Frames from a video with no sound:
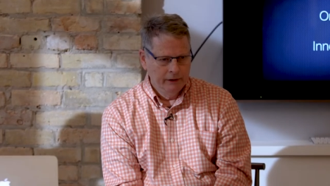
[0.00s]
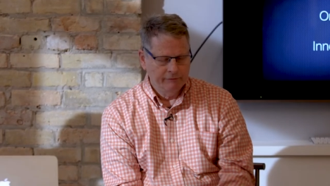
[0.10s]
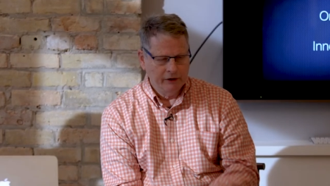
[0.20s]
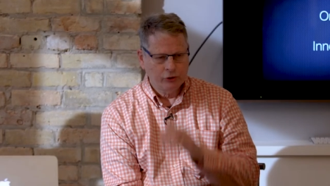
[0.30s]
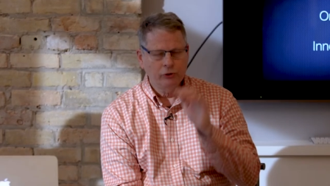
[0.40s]

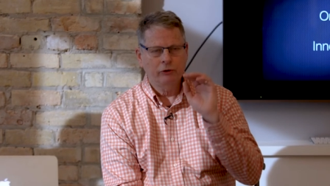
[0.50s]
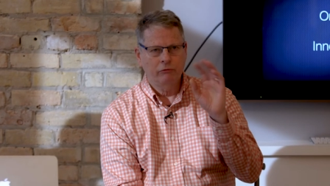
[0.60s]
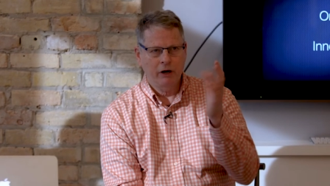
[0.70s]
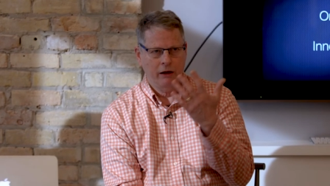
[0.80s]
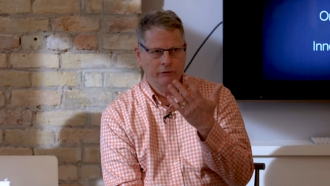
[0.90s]
If I turned
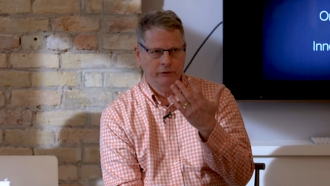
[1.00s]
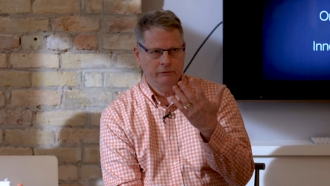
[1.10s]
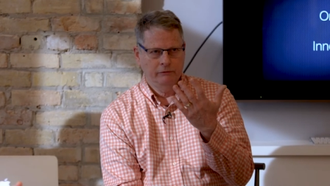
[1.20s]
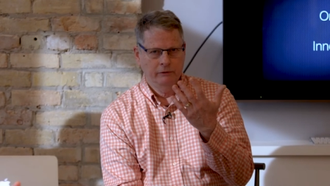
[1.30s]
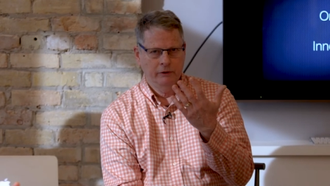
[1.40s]
around
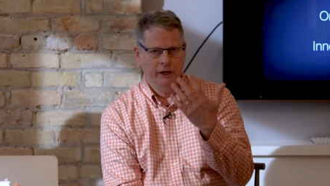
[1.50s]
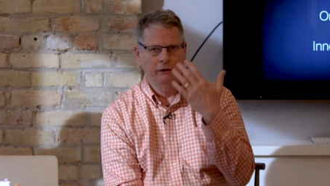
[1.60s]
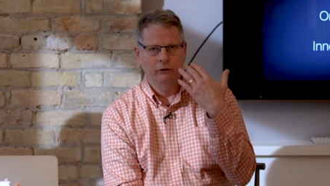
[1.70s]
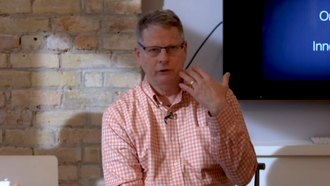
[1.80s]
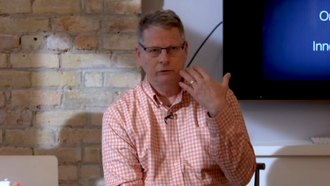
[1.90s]

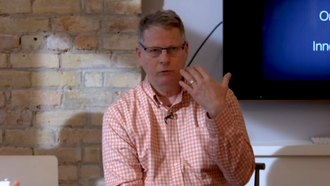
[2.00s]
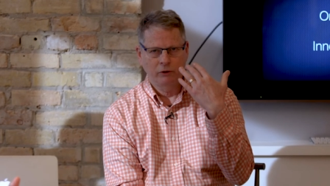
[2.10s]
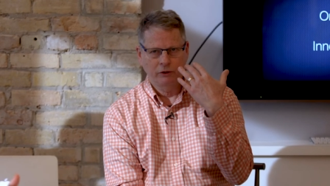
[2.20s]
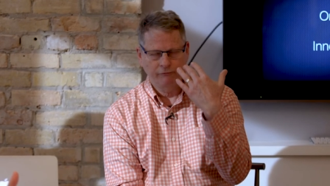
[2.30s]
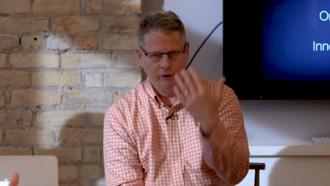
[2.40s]
and looked
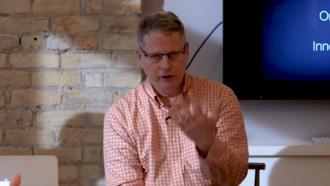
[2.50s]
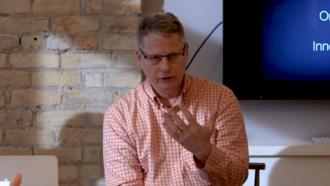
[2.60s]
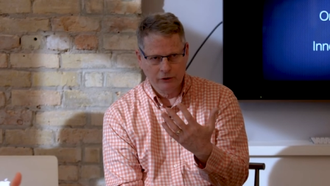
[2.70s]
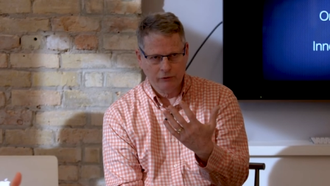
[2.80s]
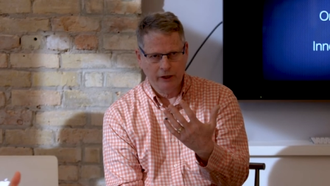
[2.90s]
towards the front of
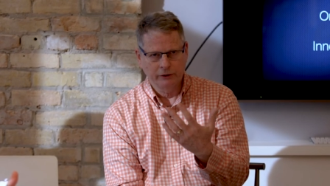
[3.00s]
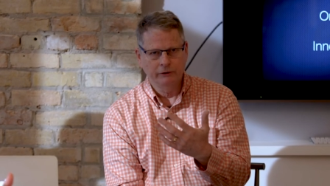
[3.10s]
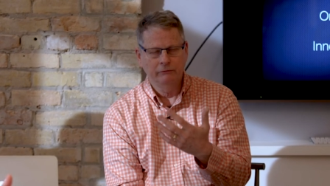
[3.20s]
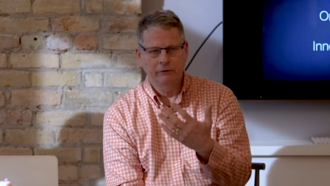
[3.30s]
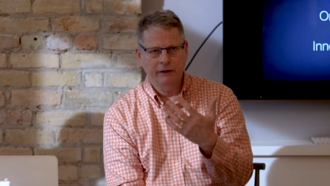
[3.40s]
the
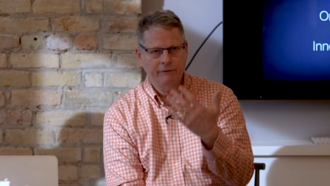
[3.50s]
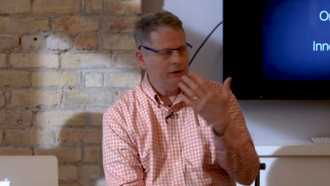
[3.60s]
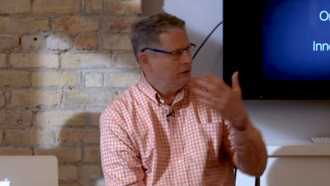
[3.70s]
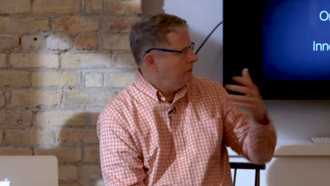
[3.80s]
trailer, well, I've,